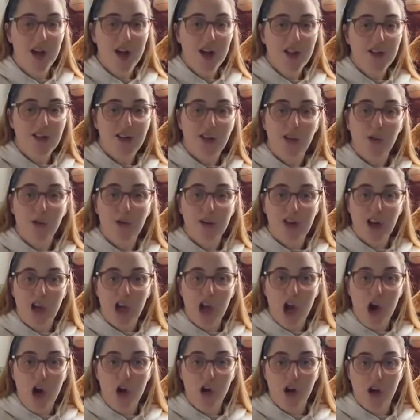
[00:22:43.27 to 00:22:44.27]
So there was a
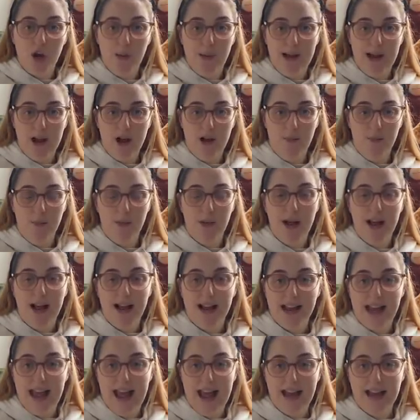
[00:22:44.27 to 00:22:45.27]
lot going on, but
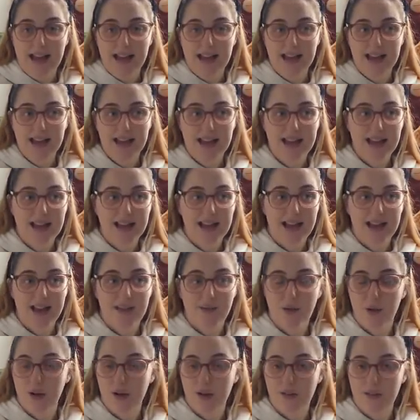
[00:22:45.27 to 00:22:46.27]
again,
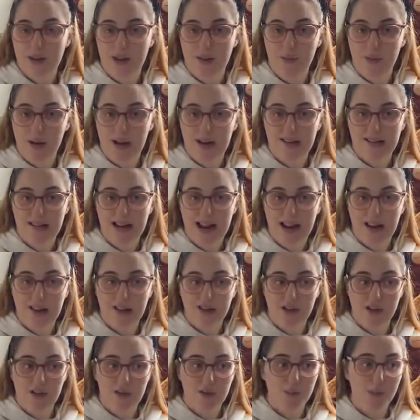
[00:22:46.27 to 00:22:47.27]
45 minutes
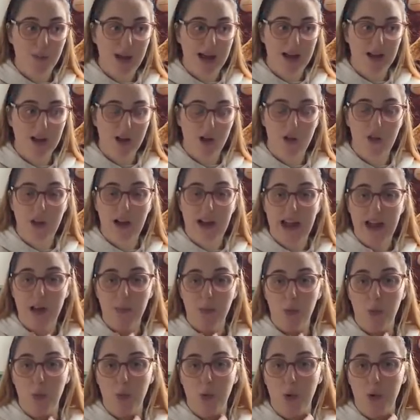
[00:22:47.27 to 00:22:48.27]
later I was back on the
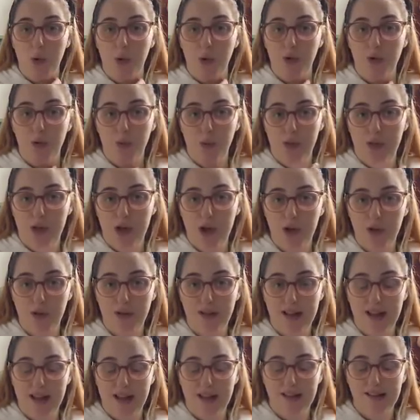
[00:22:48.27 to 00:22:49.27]
labour ward with
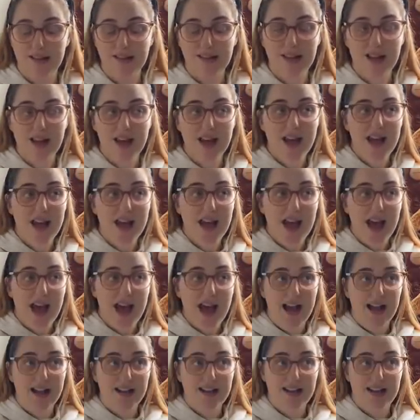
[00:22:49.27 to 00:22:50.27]
Otis,
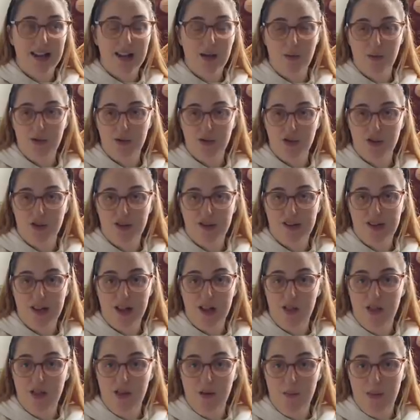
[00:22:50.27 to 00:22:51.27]
and it was just
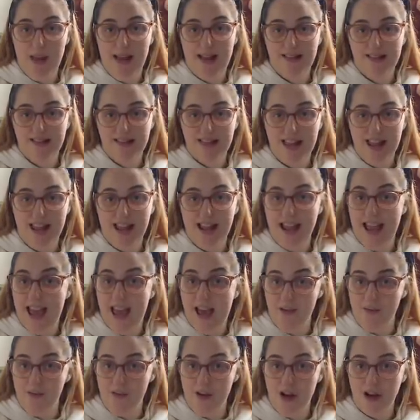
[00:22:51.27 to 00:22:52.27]
the best thing
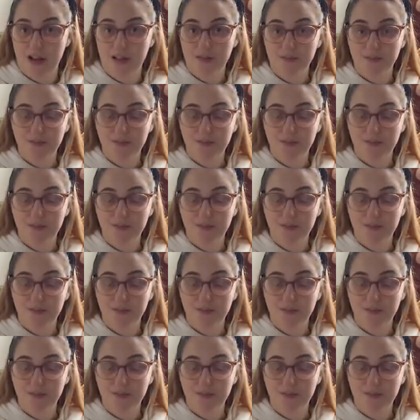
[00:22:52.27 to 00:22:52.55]
ever.